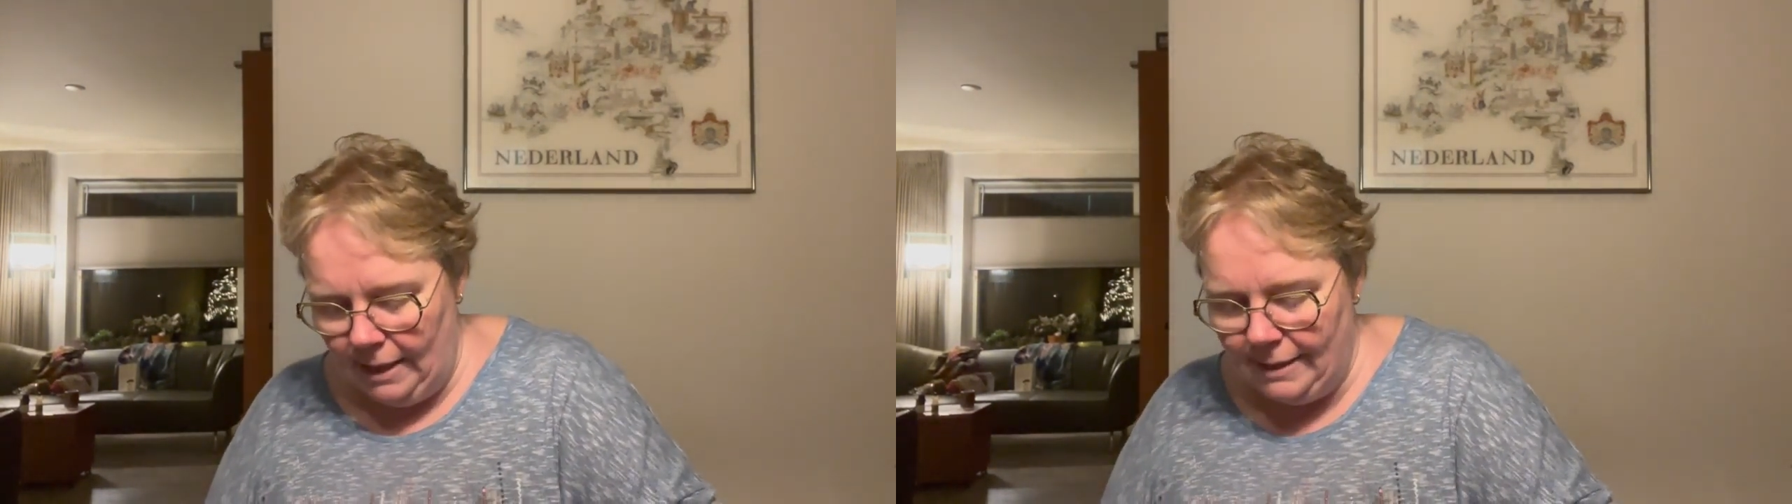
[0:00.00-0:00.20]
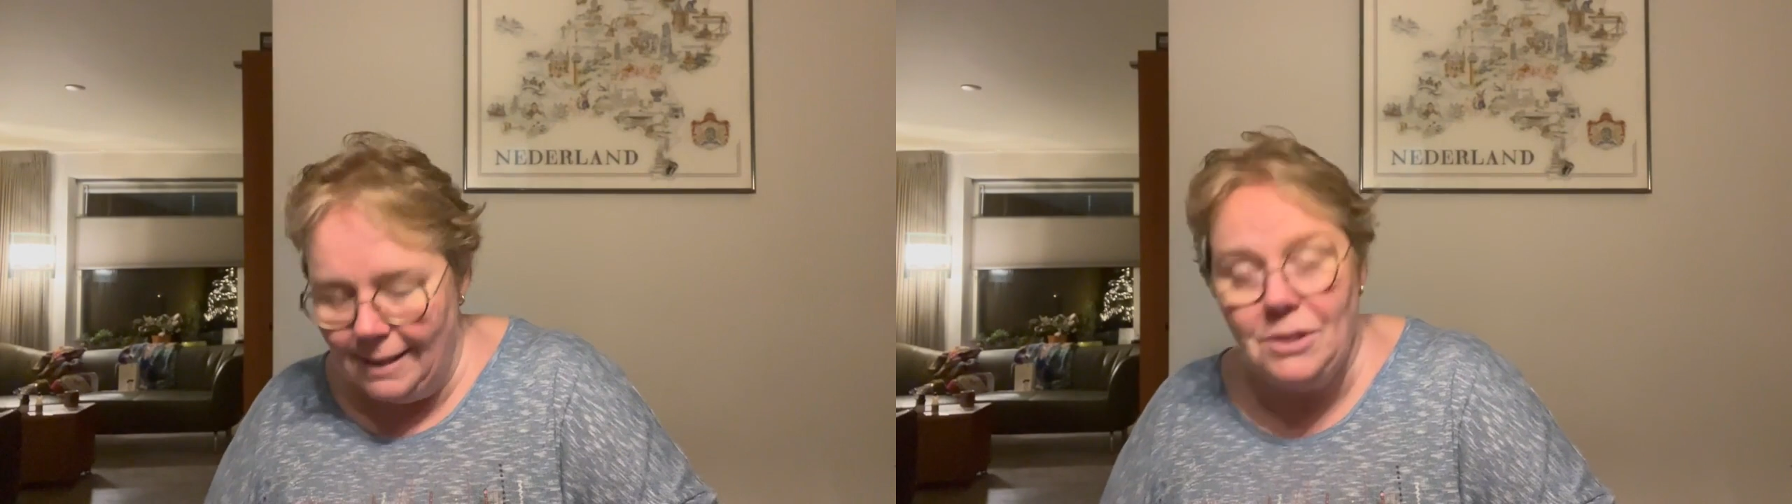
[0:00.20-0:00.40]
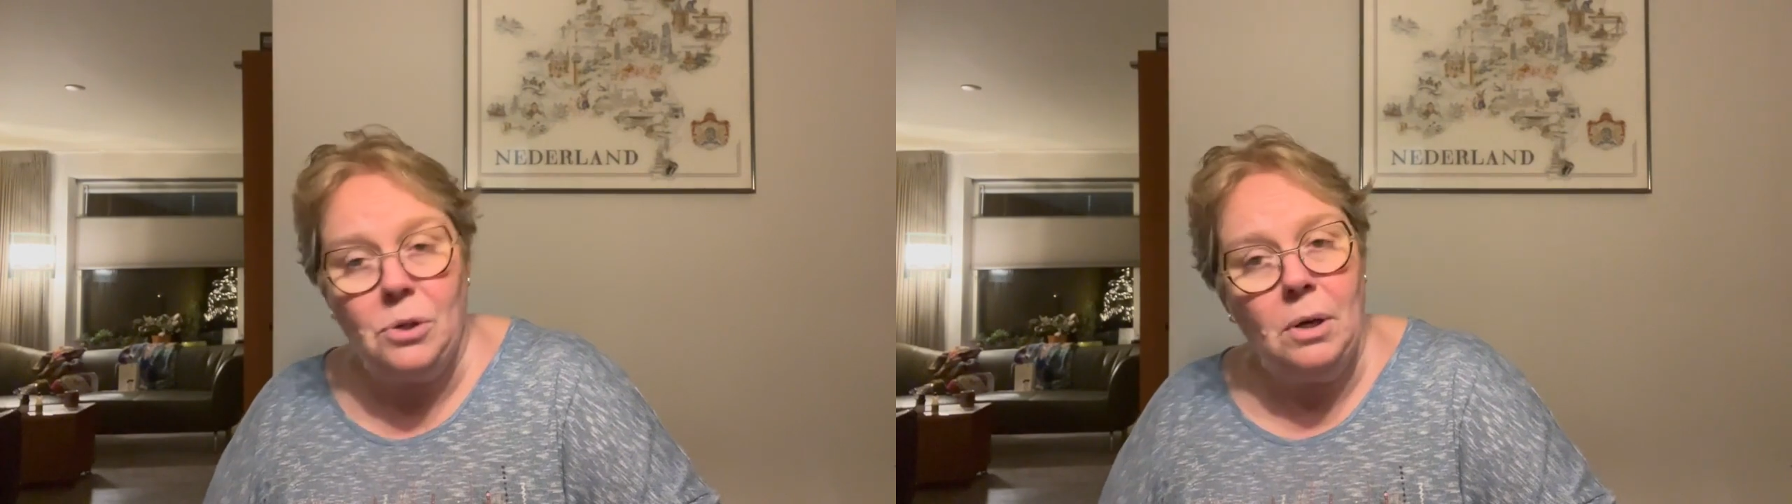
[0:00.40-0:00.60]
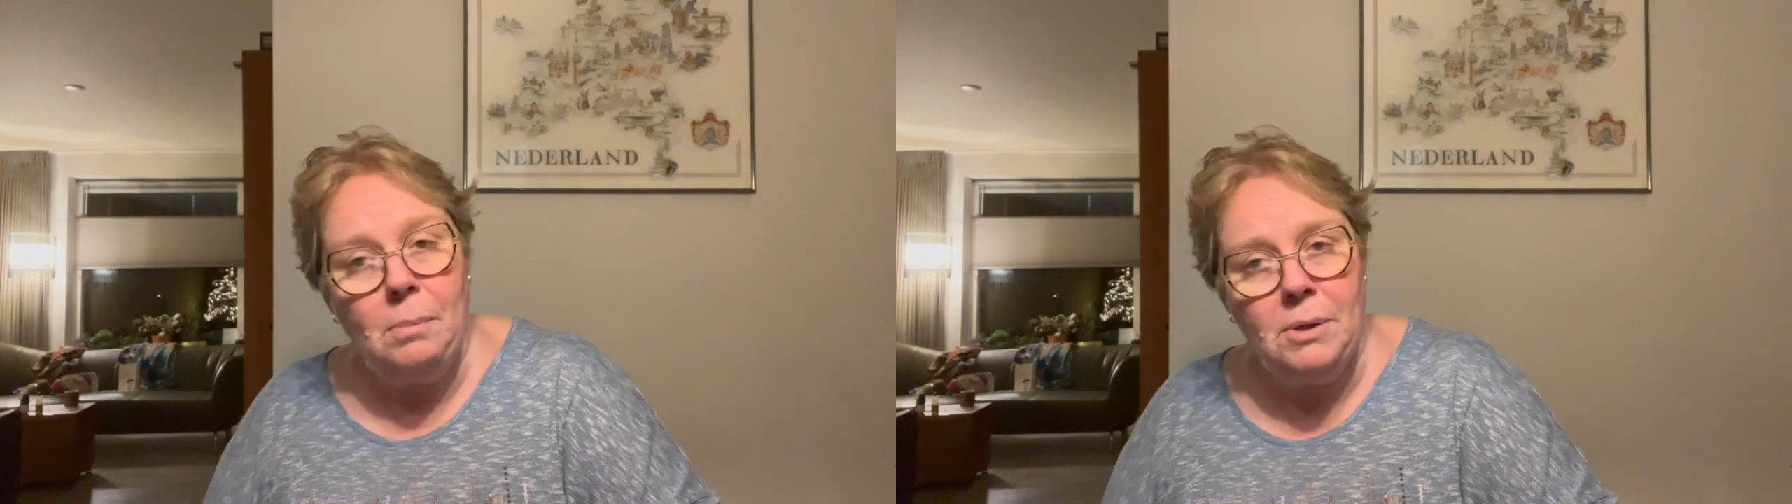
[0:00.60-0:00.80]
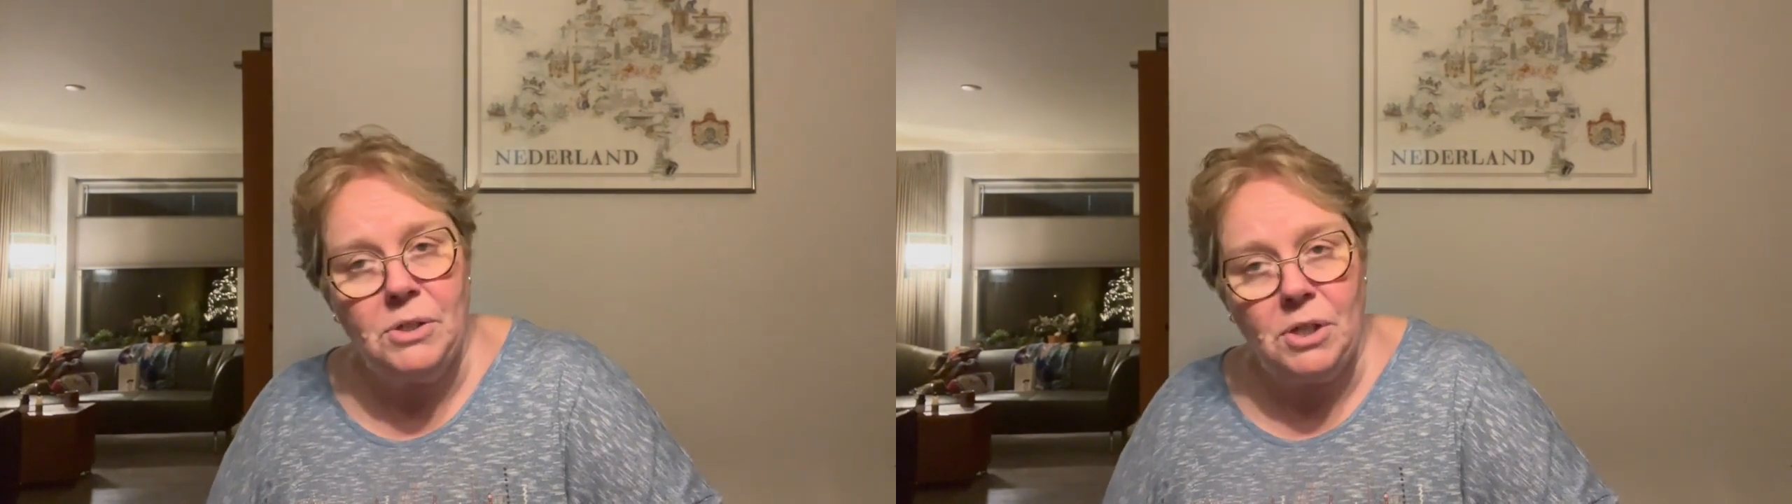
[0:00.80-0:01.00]

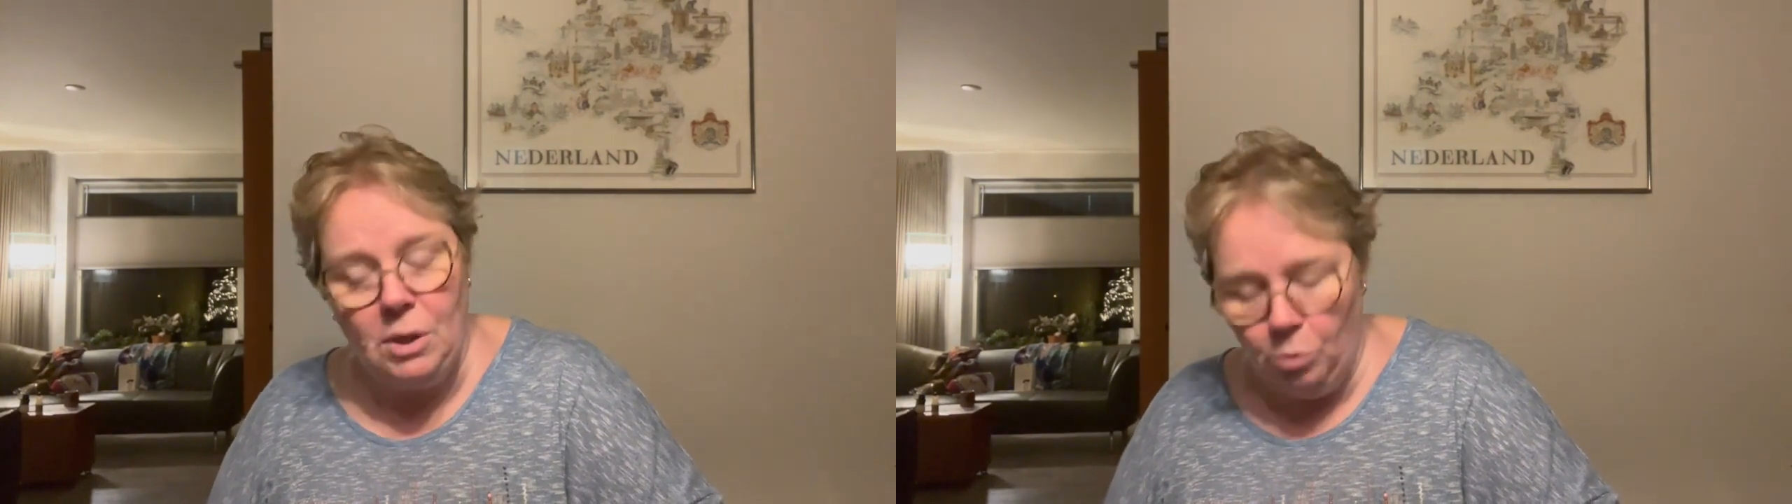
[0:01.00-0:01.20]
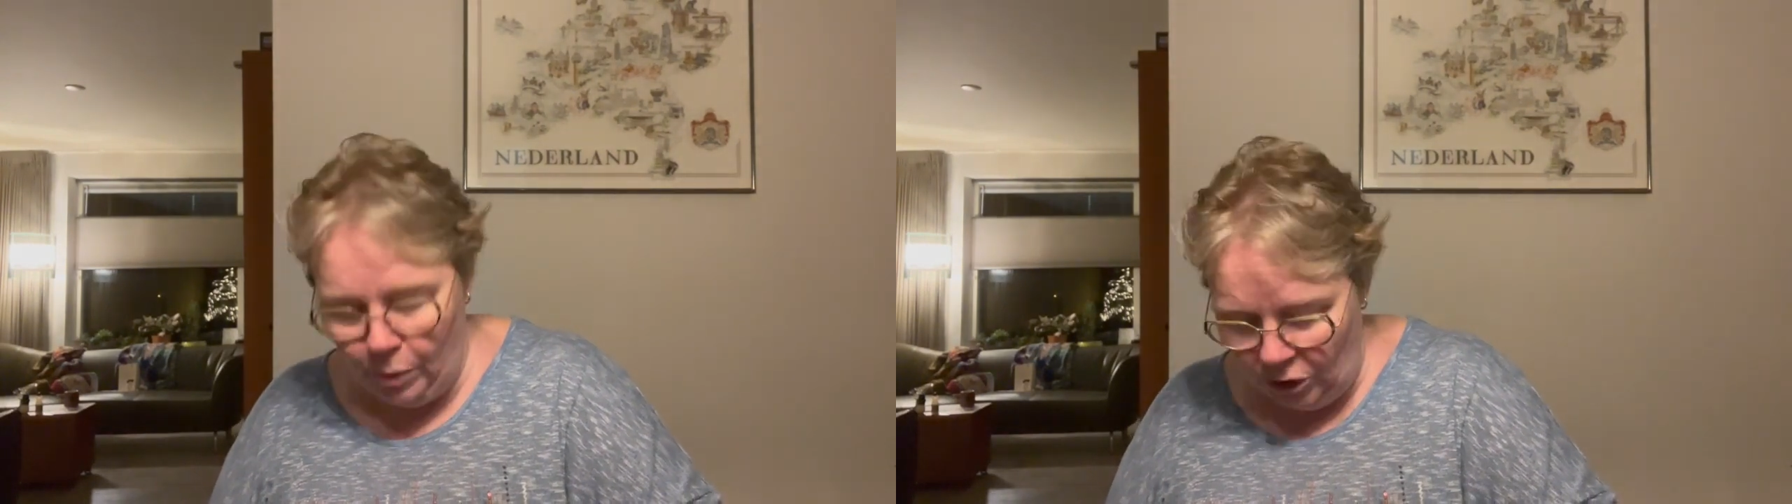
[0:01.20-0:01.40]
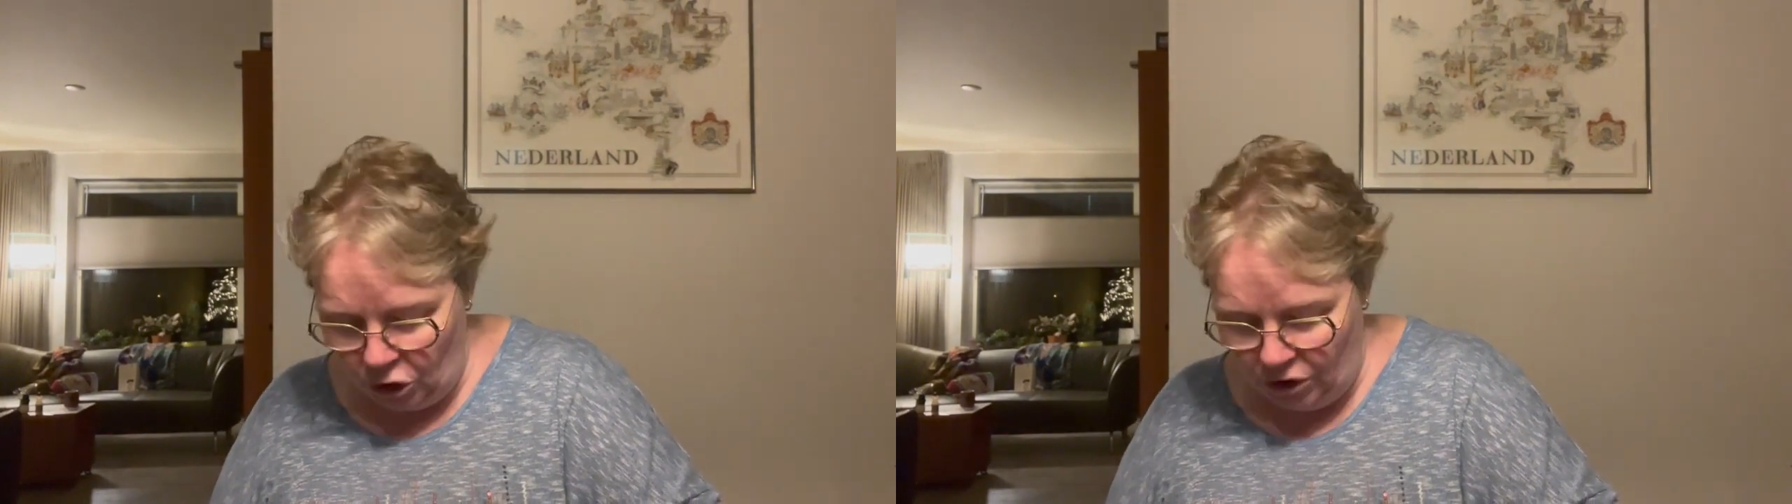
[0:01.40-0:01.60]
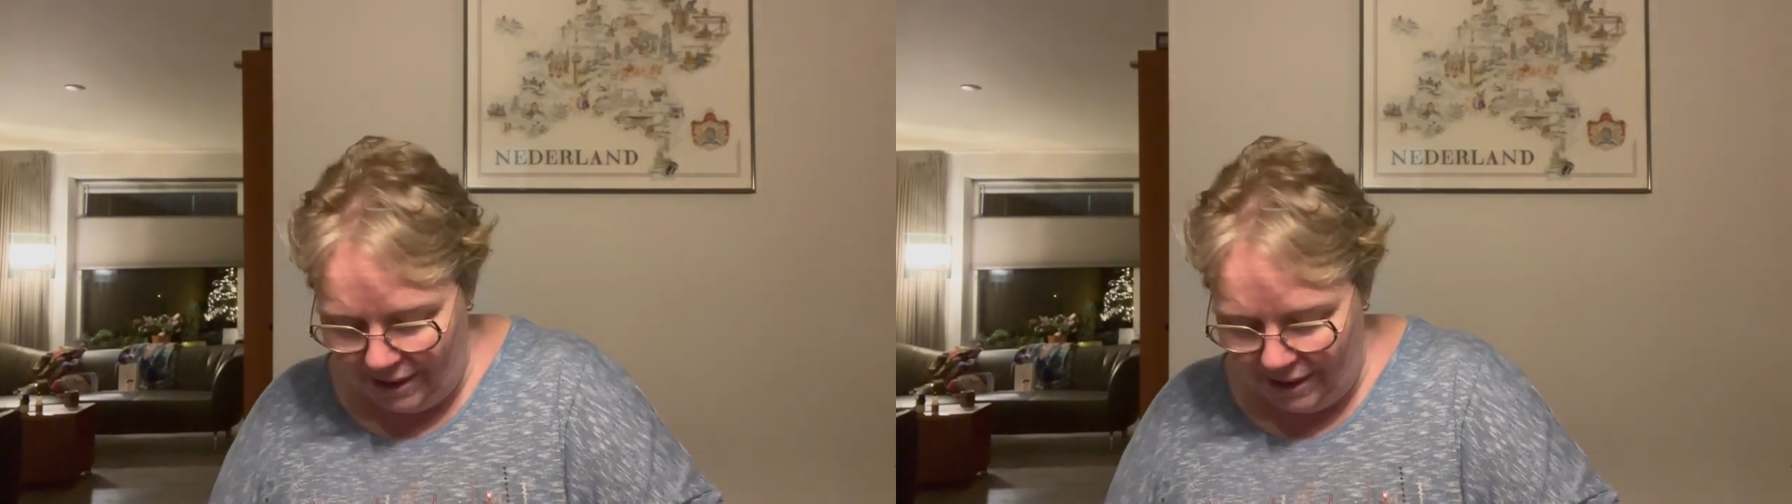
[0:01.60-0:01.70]
determines in which